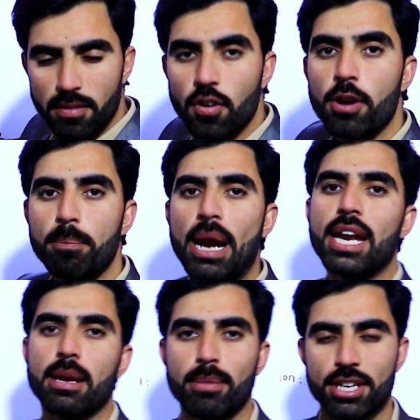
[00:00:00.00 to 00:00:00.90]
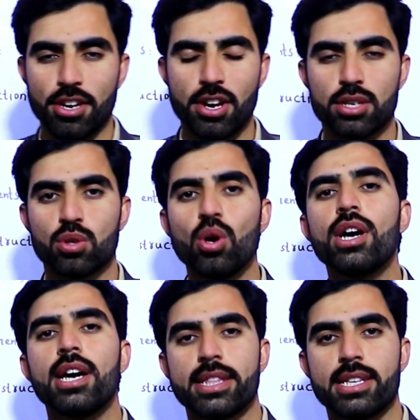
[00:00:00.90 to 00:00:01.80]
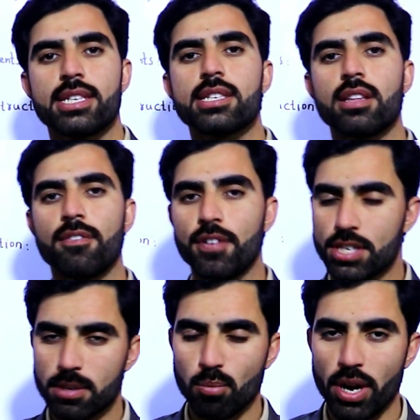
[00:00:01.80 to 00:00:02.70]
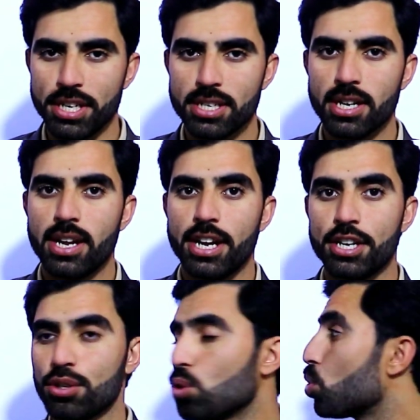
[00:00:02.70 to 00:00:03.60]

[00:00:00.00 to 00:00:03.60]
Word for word: for building material so this is the first point and you